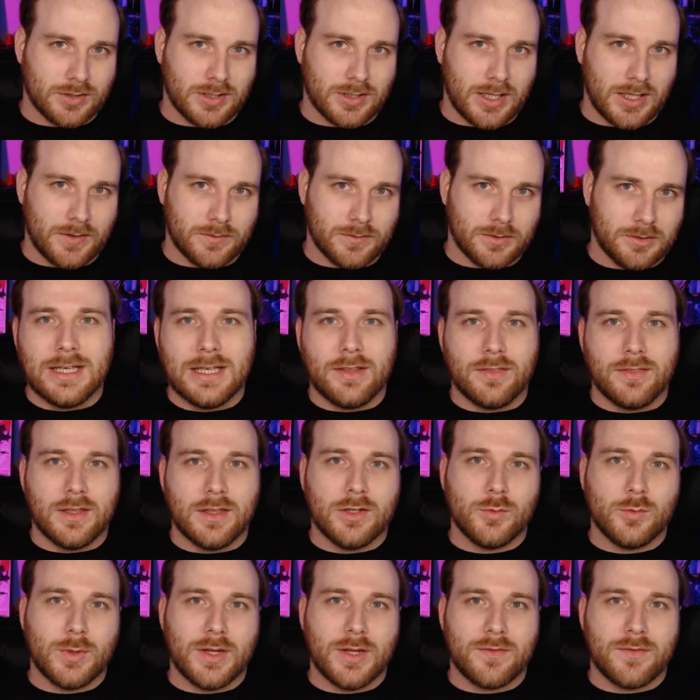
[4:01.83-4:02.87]
level. And
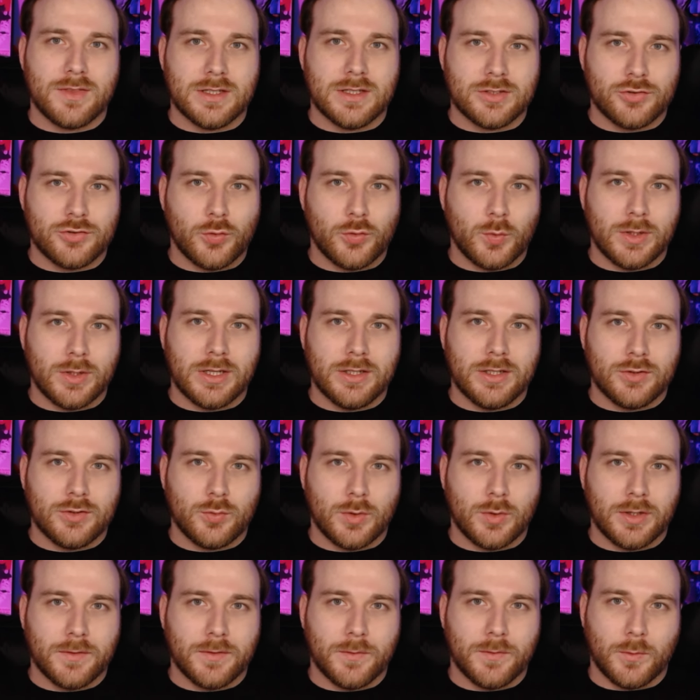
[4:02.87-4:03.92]
then we have the
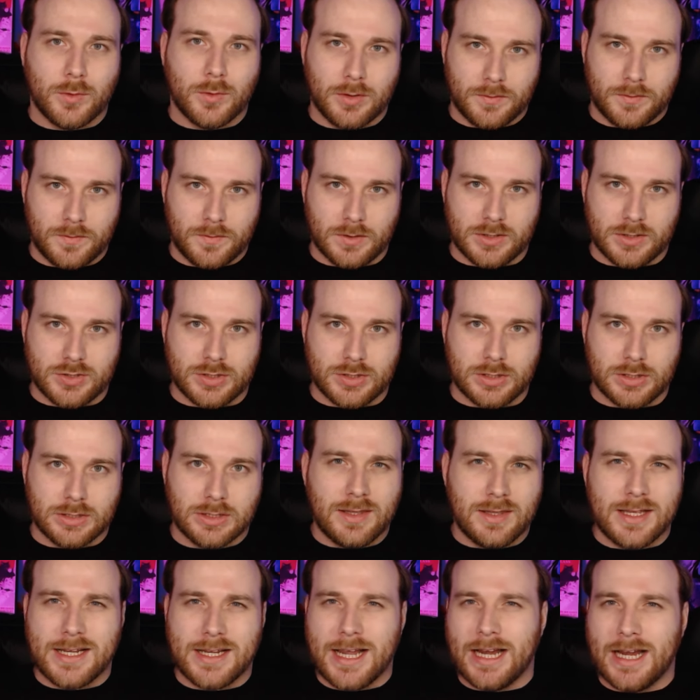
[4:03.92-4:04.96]
2024 version.
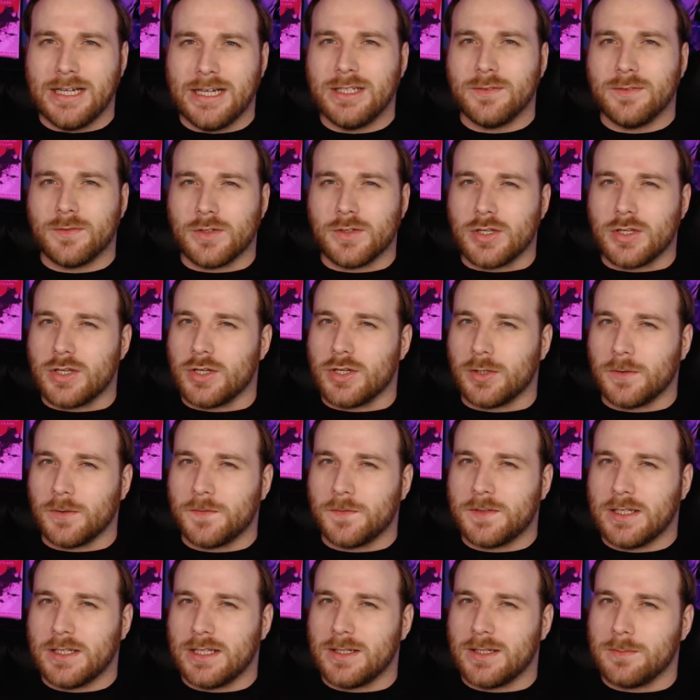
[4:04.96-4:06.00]
They kind of
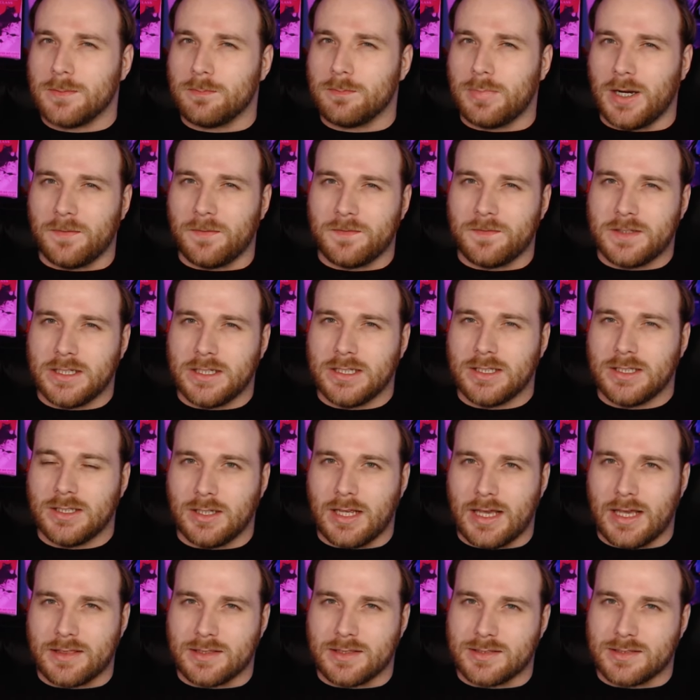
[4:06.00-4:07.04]
nerfed it and buffed it
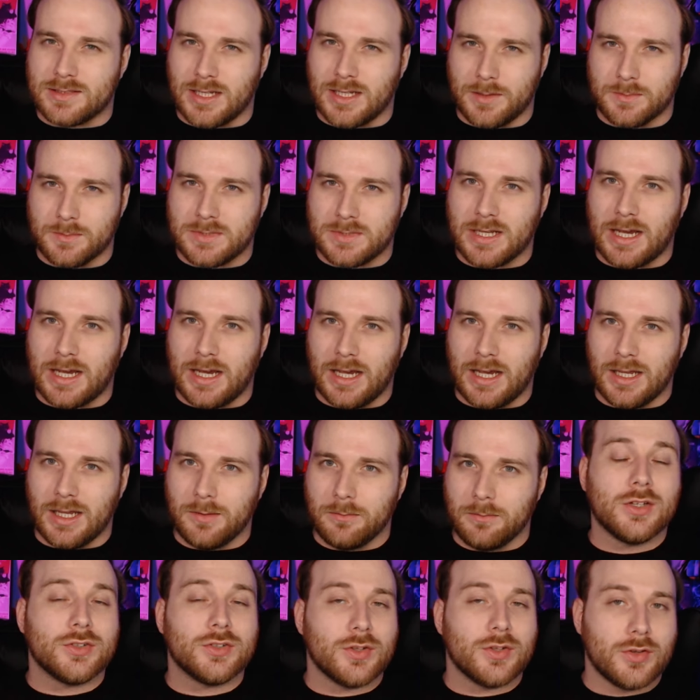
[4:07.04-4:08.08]
at the same
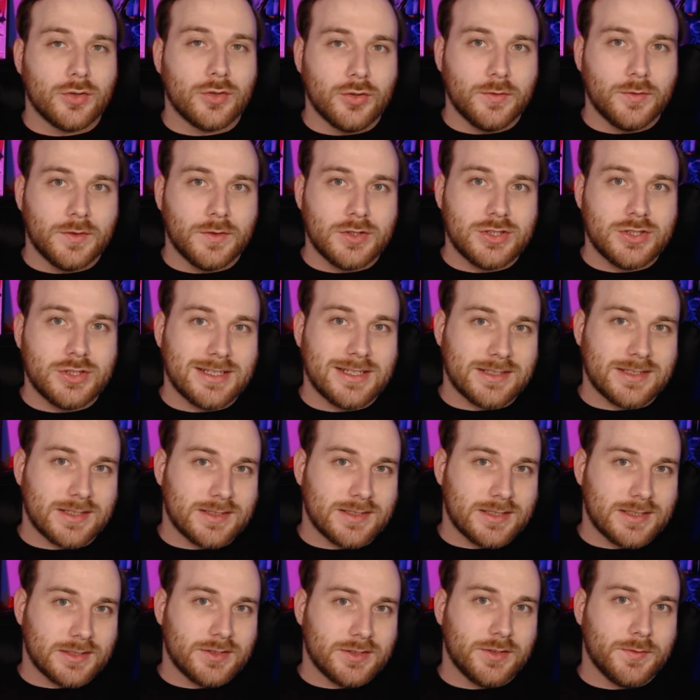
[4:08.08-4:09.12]
time. So the new version has a
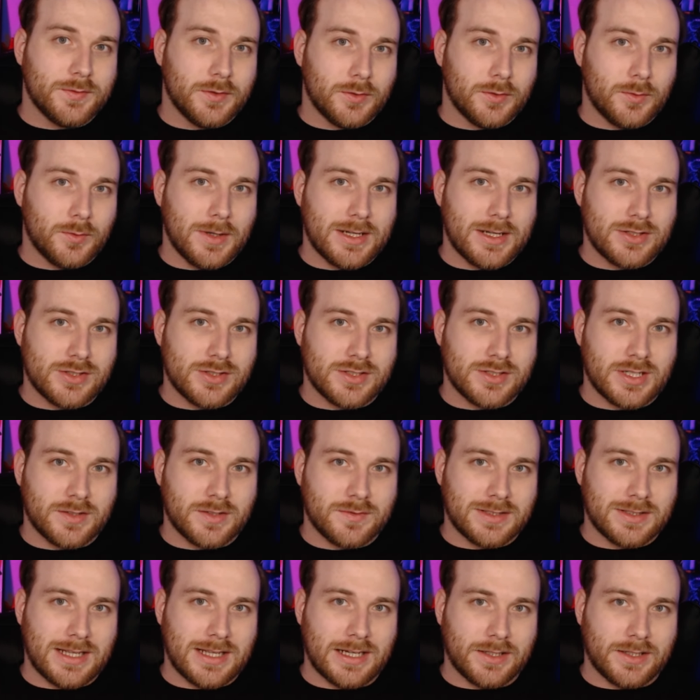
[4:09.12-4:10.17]
60-foot range instead
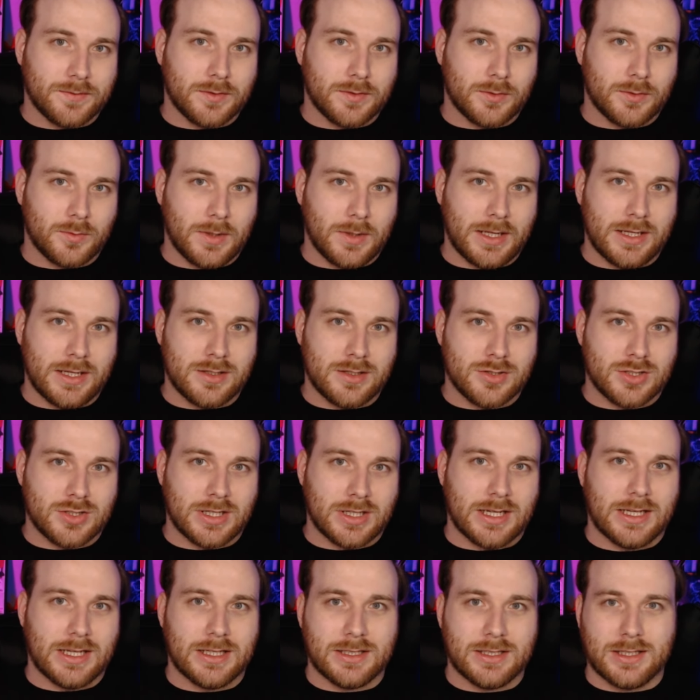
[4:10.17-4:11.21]
of a 90-foot range,
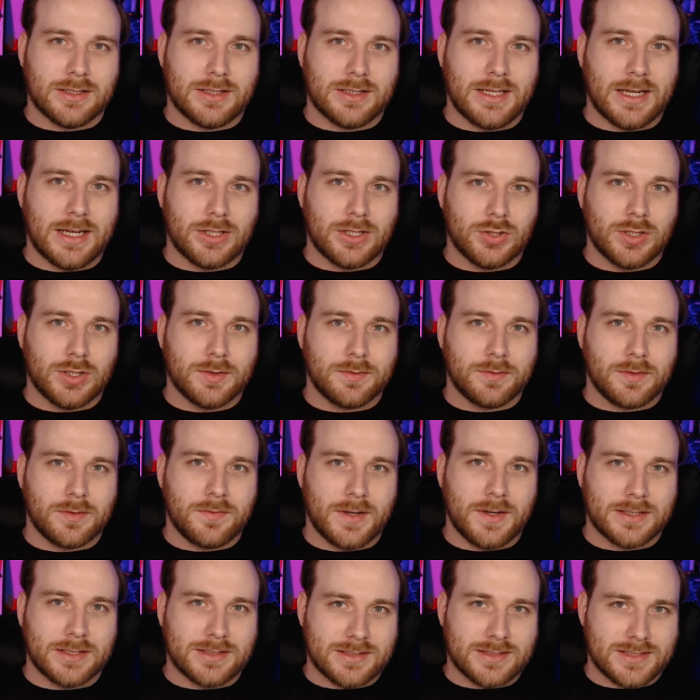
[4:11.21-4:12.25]
and the area of
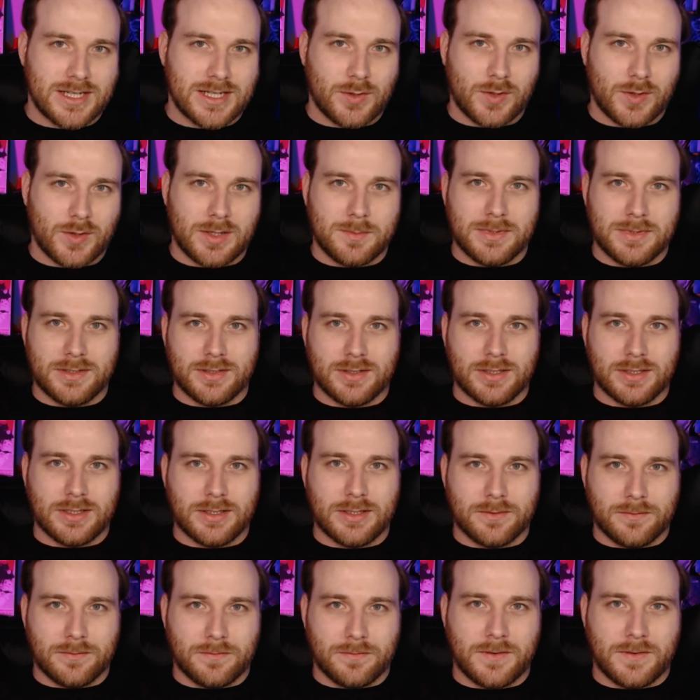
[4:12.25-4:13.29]
effect is now a
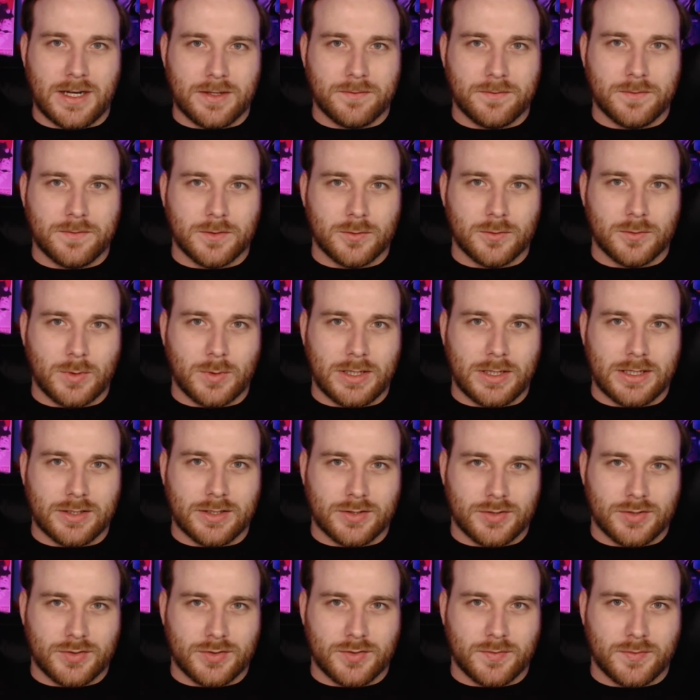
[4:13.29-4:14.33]
measly 5-foot
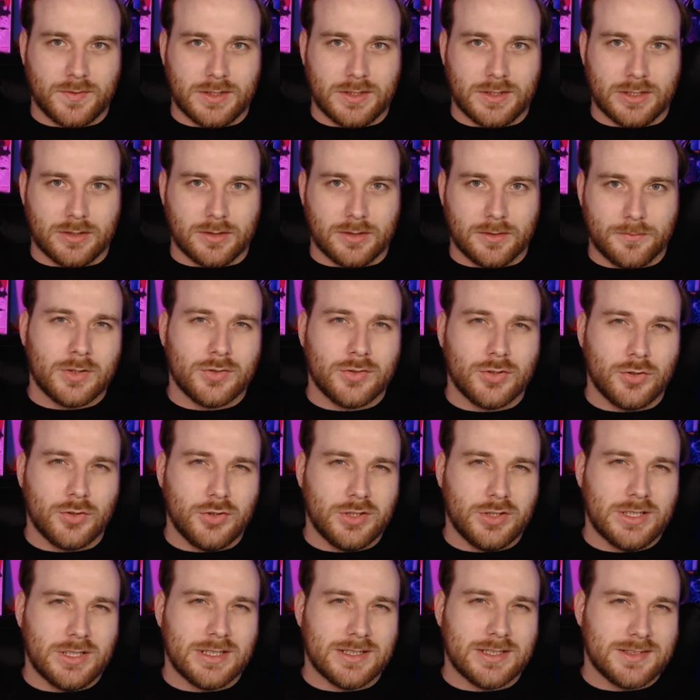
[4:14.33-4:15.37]
radius sphere. So
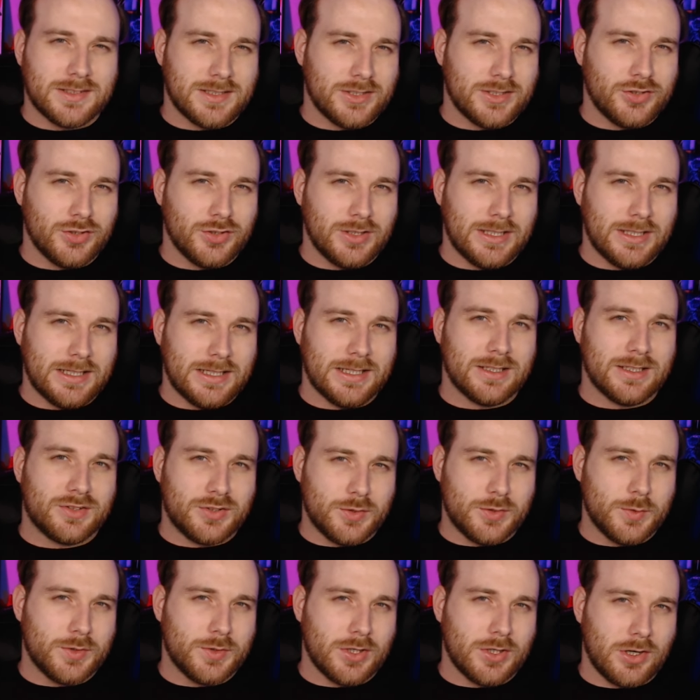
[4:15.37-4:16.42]
you can essentially get
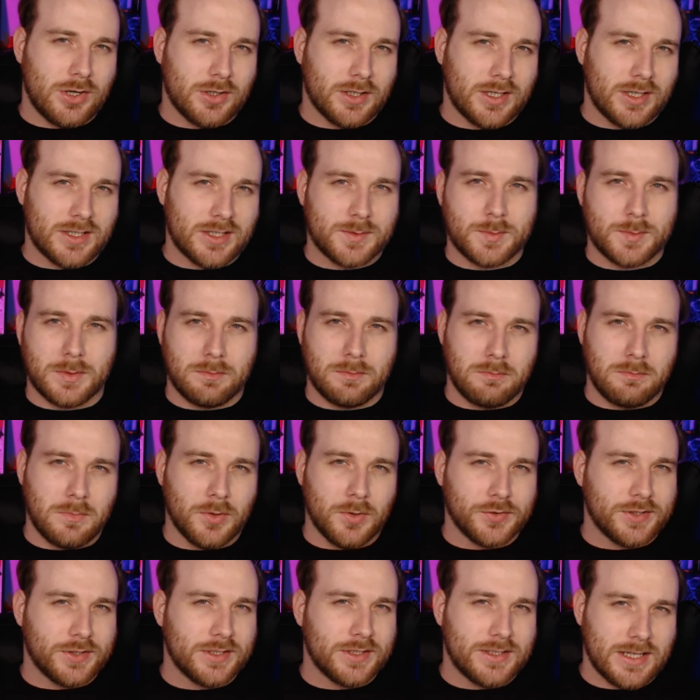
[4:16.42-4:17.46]
2 targets, but
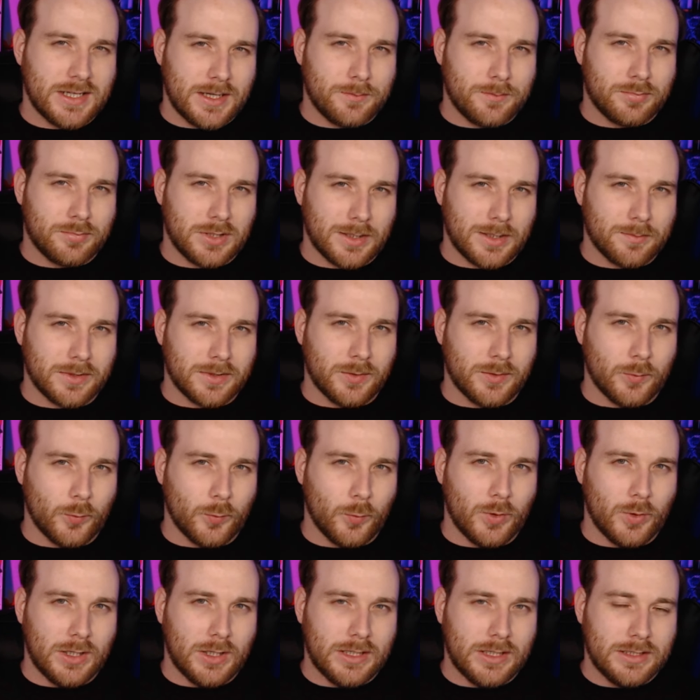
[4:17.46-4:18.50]
most of the time probably
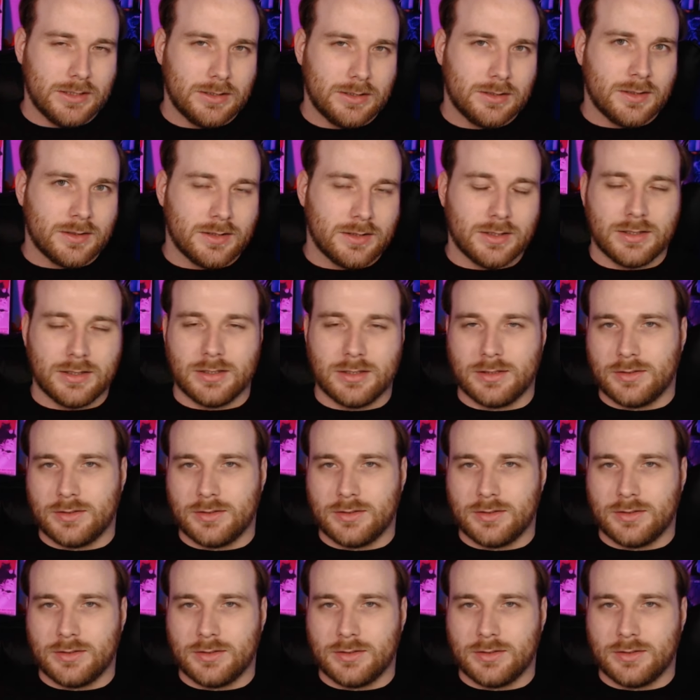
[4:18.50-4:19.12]
1. The